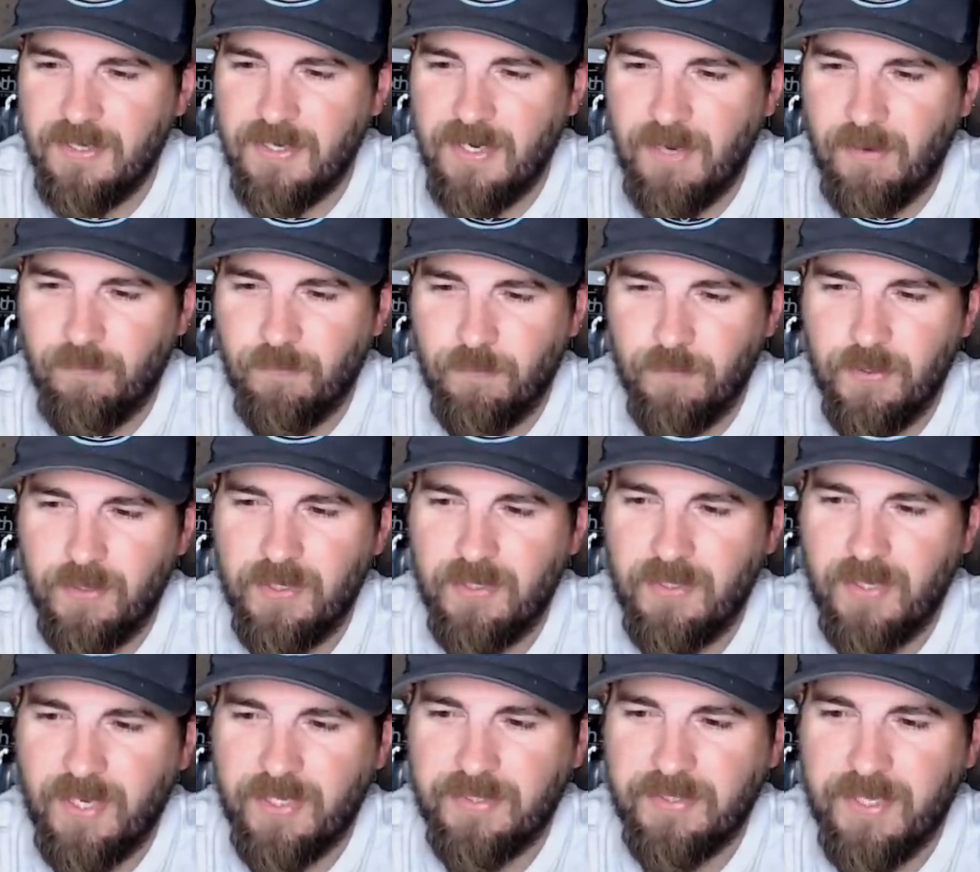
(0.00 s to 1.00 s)
I really
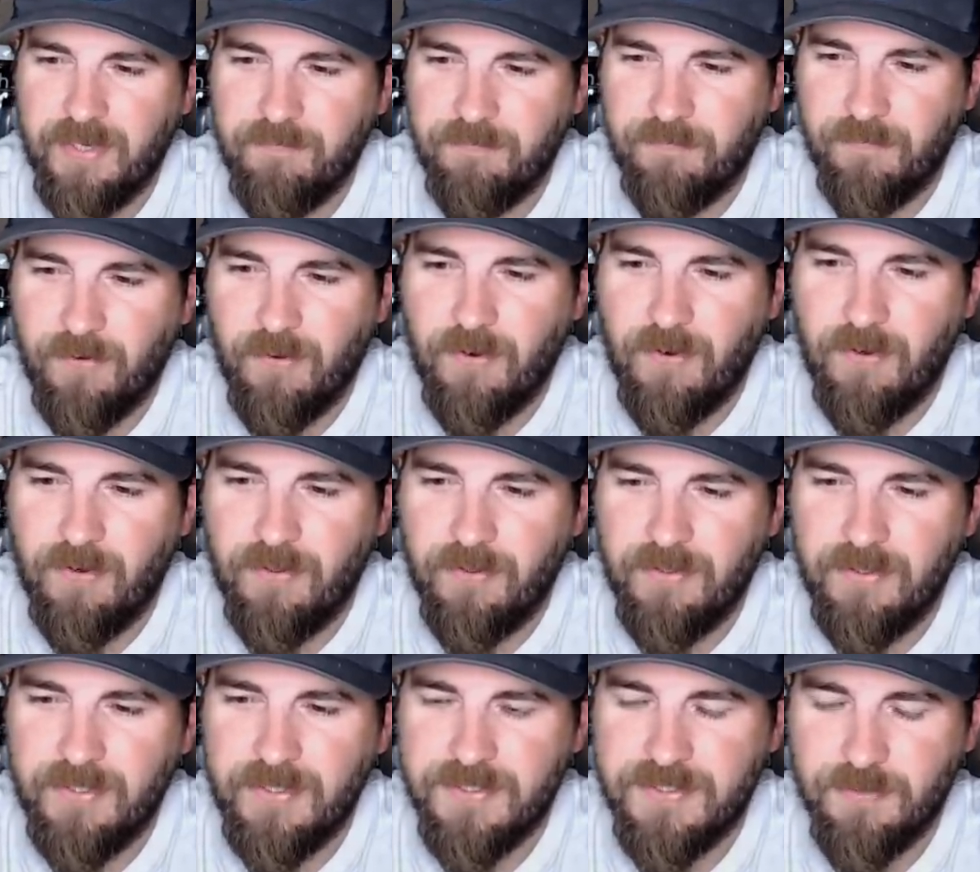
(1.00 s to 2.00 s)
like that frog.
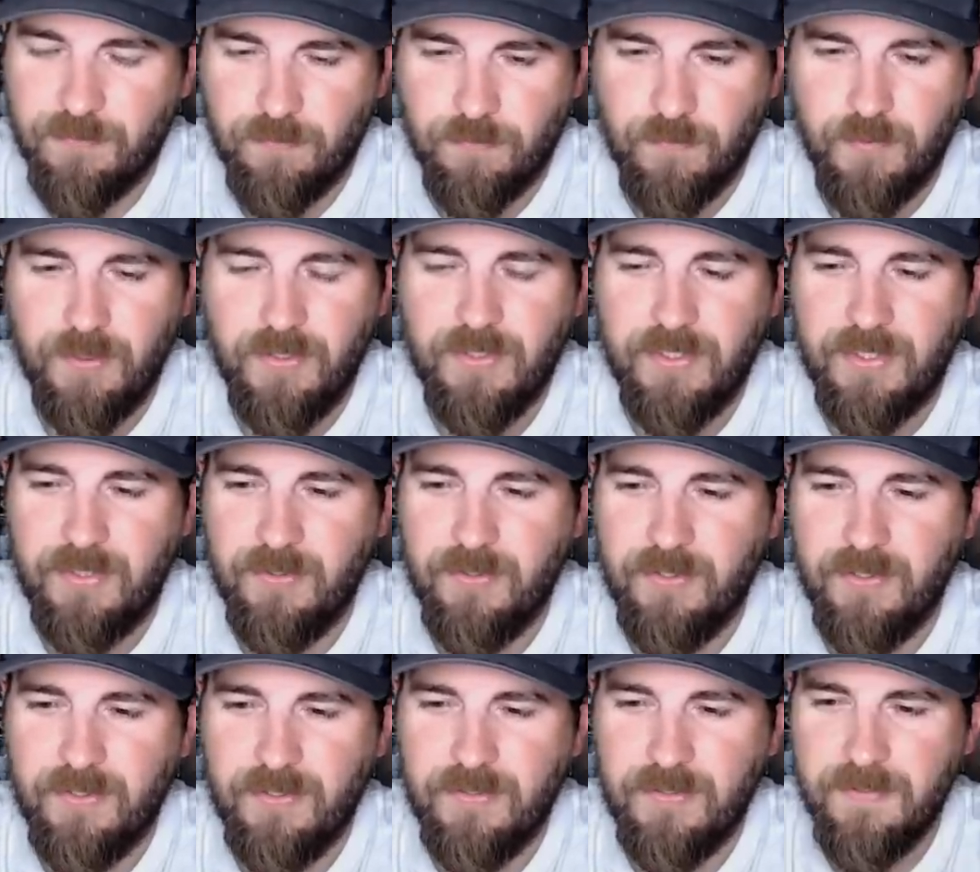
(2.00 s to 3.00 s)
It's a really
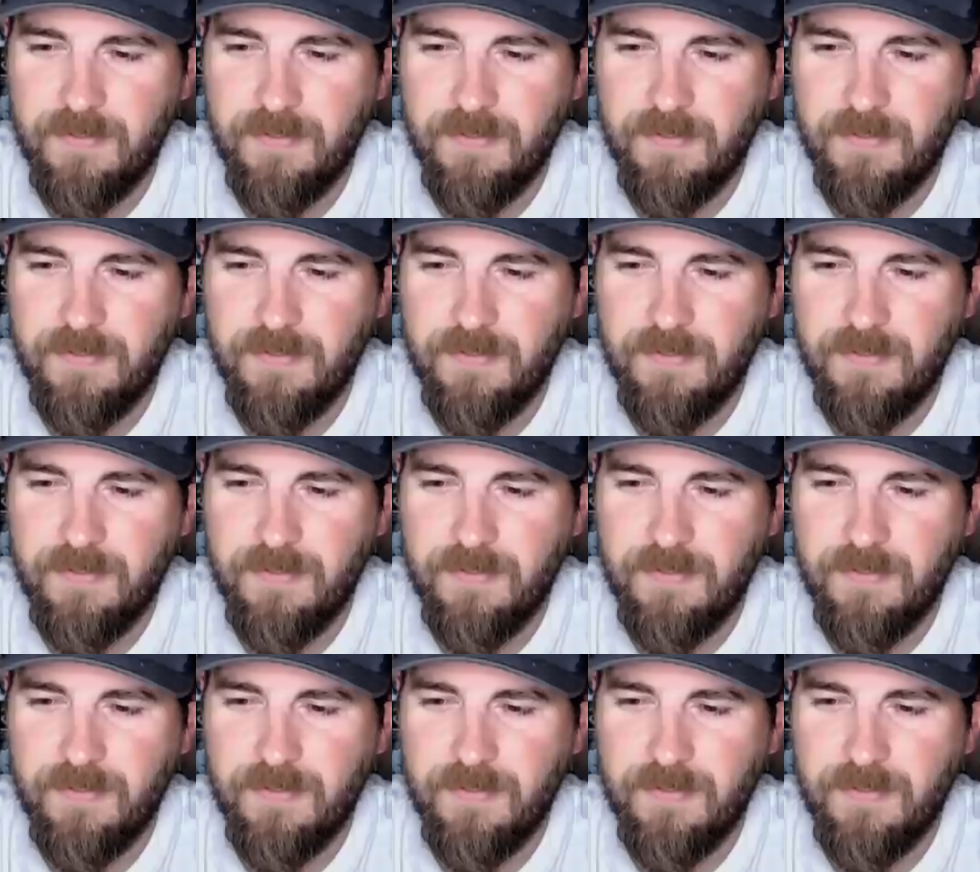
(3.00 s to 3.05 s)
good.